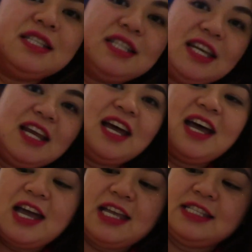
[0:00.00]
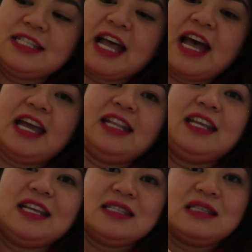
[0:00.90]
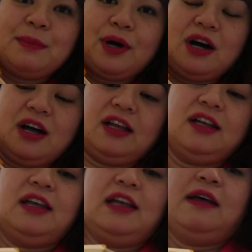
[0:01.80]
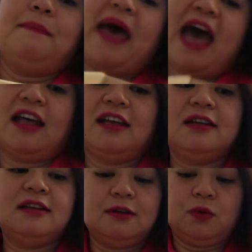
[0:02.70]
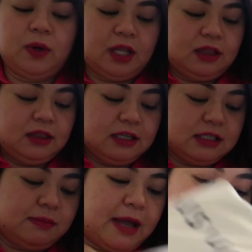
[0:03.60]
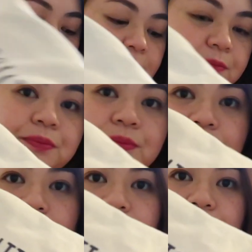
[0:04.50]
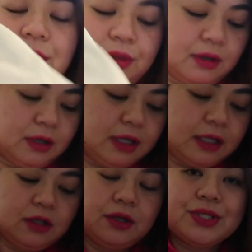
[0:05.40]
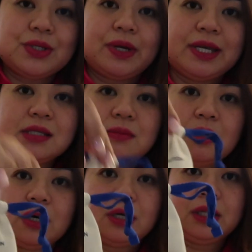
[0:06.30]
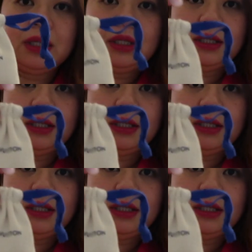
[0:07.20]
Ta-da! Inside is the bag with dust bag, and also a small